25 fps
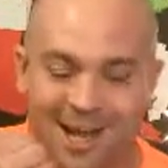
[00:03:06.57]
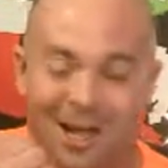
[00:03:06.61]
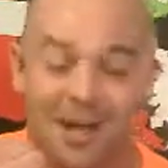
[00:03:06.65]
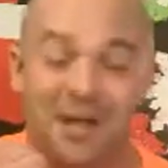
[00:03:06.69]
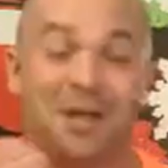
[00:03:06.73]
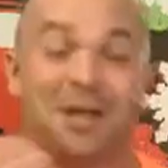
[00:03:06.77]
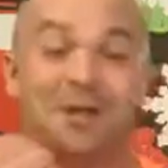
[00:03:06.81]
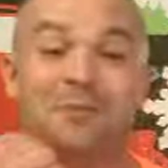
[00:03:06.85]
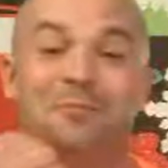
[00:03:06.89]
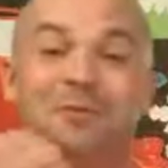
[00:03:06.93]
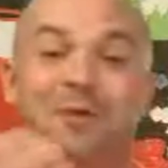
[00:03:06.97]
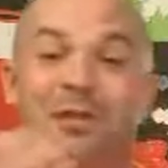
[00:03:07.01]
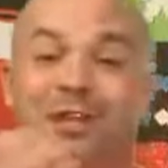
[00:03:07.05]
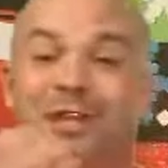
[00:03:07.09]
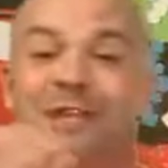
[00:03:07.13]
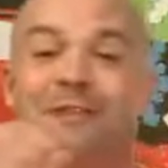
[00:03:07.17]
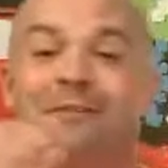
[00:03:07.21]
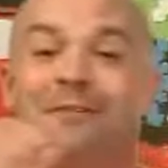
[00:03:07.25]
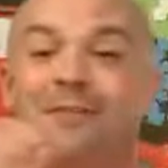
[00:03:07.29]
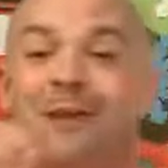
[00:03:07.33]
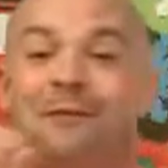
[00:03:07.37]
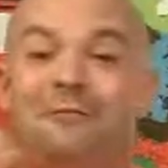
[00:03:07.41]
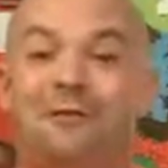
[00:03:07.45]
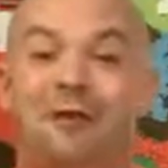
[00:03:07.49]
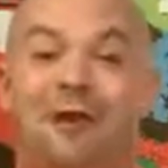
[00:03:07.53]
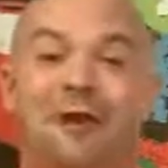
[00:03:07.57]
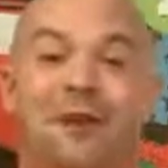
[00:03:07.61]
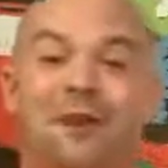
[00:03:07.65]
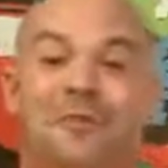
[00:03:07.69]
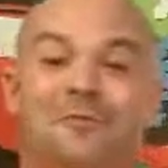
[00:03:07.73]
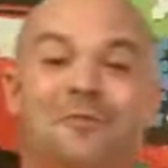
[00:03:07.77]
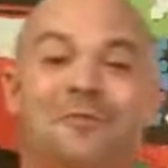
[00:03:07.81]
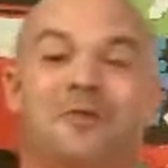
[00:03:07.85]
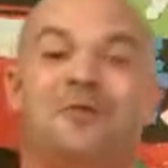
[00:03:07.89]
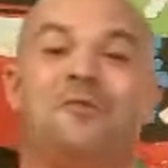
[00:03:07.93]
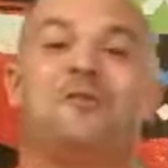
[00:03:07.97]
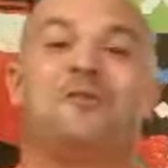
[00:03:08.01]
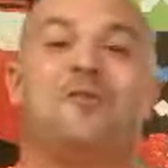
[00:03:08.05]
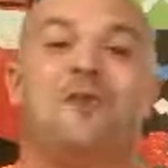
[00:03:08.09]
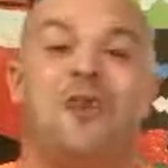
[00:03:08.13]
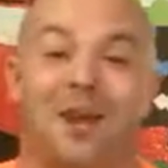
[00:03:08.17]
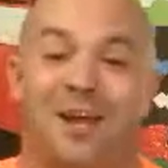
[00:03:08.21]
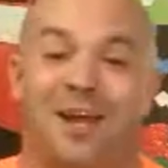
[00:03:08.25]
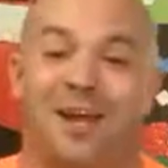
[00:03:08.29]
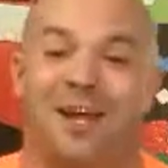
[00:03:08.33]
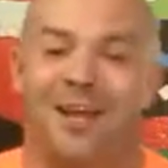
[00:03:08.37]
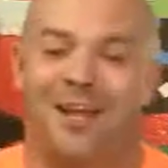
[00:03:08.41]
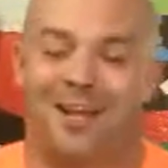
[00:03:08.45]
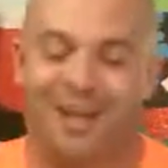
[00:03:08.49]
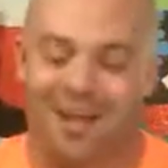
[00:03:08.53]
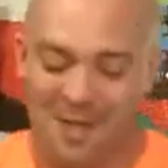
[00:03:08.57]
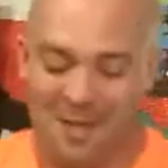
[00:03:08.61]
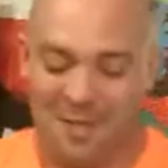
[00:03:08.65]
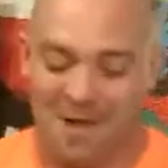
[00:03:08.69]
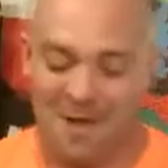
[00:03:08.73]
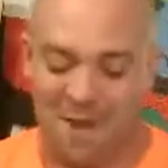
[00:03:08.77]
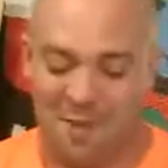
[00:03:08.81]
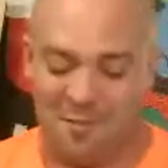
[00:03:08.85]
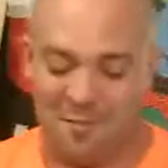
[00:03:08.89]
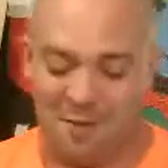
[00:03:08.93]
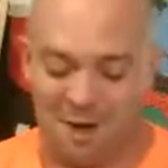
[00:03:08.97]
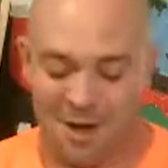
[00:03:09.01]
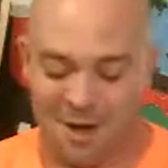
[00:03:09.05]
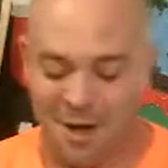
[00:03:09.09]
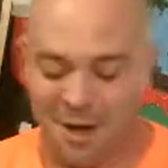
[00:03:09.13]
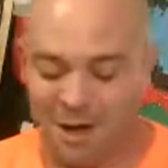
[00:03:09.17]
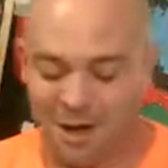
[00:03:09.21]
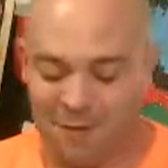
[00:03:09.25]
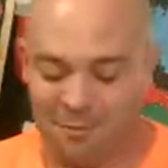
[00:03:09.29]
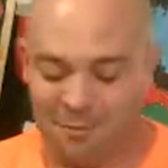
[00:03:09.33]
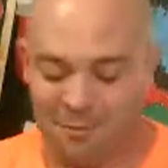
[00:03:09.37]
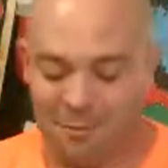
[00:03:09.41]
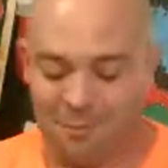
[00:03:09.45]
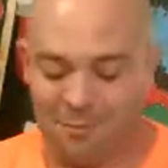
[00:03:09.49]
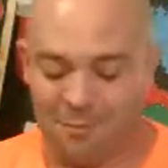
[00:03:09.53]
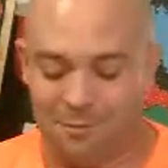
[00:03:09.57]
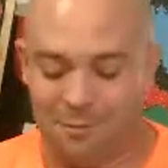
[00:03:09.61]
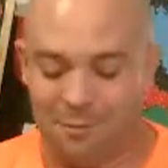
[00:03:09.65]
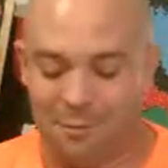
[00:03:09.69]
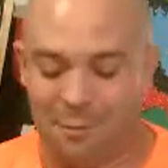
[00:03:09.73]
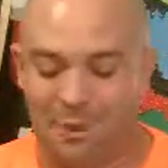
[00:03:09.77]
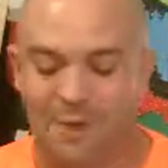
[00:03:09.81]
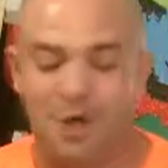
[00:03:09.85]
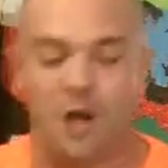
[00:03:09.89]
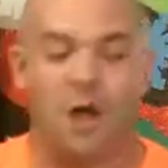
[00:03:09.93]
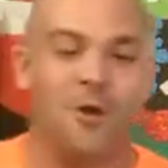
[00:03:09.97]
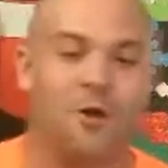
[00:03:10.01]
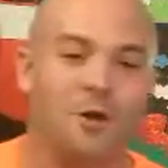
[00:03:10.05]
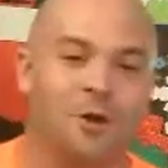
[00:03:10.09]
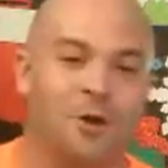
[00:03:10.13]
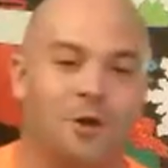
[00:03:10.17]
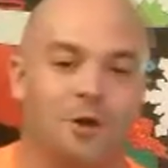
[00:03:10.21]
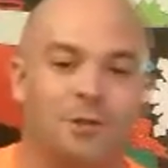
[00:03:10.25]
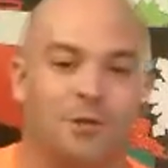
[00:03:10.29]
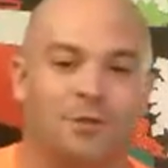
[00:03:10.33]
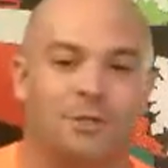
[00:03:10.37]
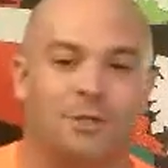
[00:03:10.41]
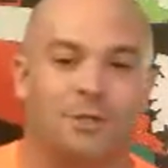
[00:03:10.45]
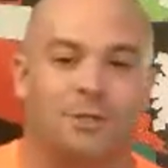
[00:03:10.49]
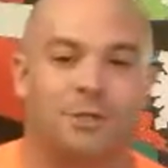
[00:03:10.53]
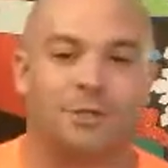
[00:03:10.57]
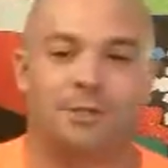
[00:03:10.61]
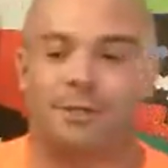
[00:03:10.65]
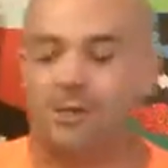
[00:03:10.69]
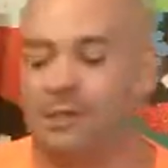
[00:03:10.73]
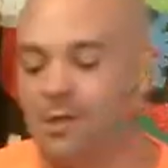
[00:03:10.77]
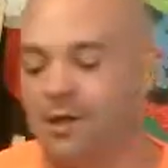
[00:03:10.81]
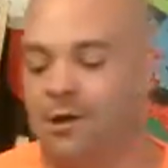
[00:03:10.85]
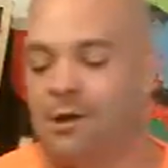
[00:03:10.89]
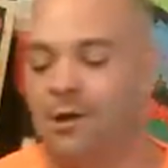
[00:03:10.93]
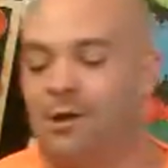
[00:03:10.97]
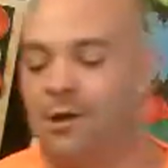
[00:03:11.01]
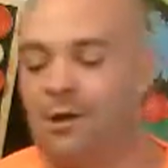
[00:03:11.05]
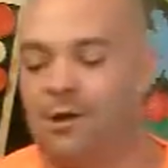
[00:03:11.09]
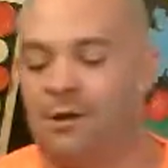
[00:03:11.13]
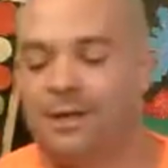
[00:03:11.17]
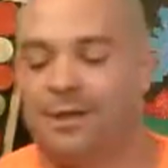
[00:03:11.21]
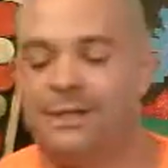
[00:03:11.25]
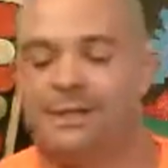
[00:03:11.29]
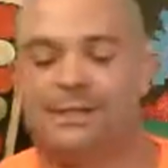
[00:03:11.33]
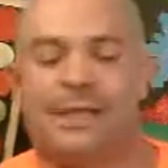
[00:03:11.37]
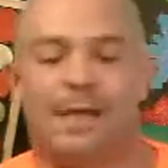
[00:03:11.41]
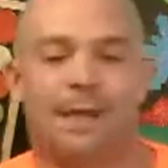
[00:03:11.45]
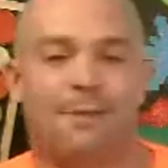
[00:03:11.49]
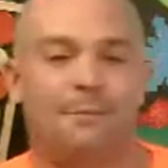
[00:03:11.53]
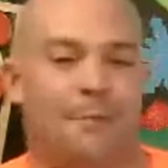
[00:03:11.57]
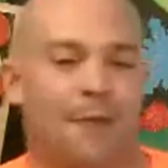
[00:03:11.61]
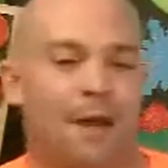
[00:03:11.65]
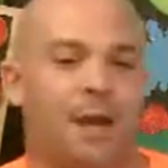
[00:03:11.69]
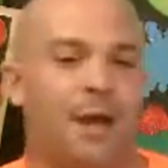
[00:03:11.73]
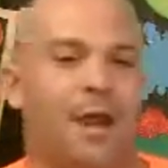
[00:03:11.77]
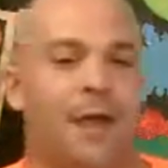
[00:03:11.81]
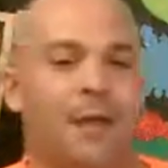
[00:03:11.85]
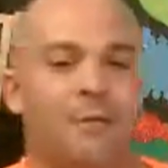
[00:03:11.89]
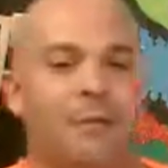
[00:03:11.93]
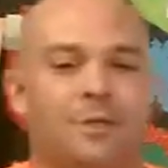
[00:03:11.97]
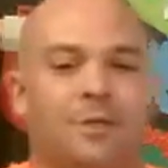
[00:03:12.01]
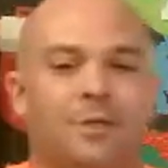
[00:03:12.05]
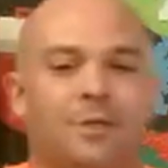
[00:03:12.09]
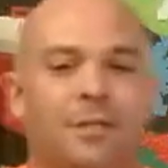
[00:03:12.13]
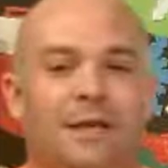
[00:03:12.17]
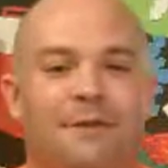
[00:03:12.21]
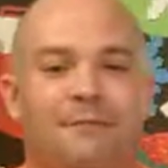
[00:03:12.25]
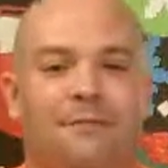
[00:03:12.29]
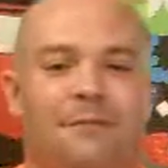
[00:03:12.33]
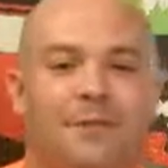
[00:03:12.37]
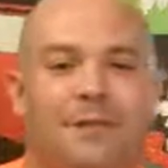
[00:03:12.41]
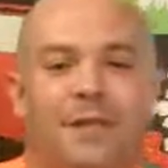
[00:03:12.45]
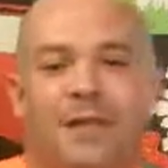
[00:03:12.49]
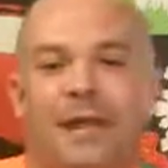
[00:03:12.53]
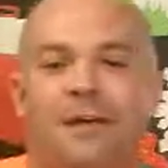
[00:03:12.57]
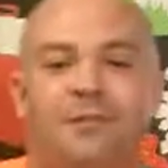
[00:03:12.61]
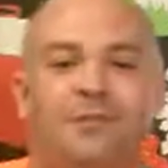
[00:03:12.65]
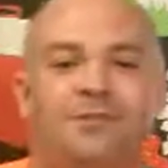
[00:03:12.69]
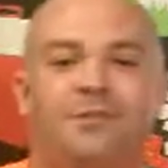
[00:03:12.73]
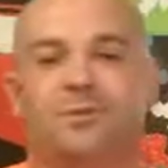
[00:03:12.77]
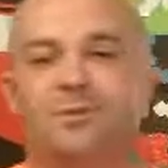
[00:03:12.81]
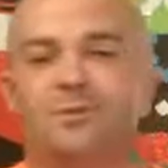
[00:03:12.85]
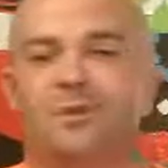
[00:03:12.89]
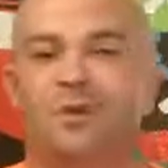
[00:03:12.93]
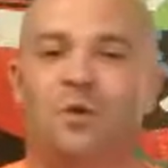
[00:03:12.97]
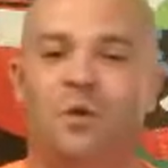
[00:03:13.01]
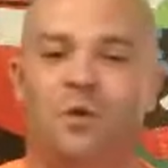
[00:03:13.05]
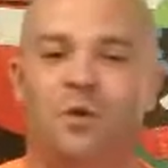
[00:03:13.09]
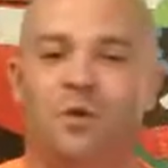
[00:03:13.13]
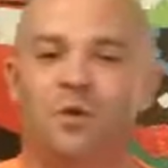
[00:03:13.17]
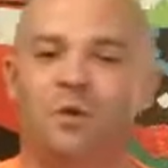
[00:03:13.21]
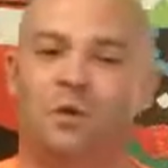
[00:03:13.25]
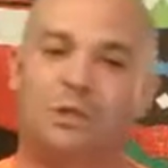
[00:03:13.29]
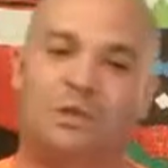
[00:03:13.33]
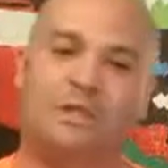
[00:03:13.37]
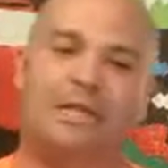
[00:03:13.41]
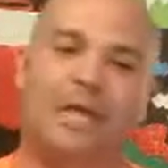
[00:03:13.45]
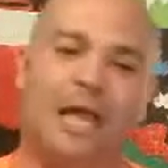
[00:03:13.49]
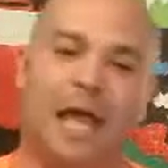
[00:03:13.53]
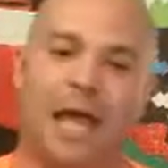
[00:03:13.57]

I couldn't believe it. I wanted to record it, but um, no news. So he said Monday we'll definitely have some news.